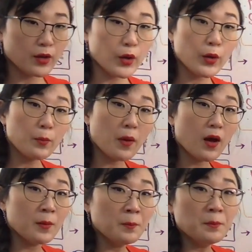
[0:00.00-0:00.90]
her
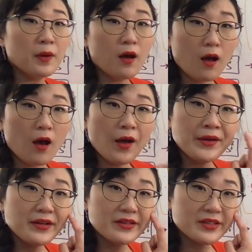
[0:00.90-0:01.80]
mom
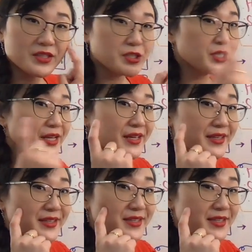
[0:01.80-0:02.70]
on the
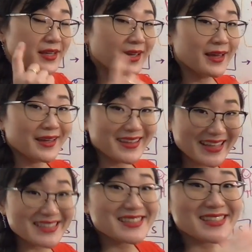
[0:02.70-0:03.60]
cheeks.
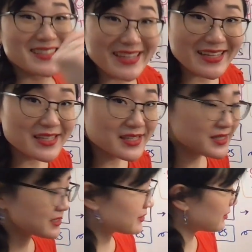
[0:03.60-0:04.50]
Kisses.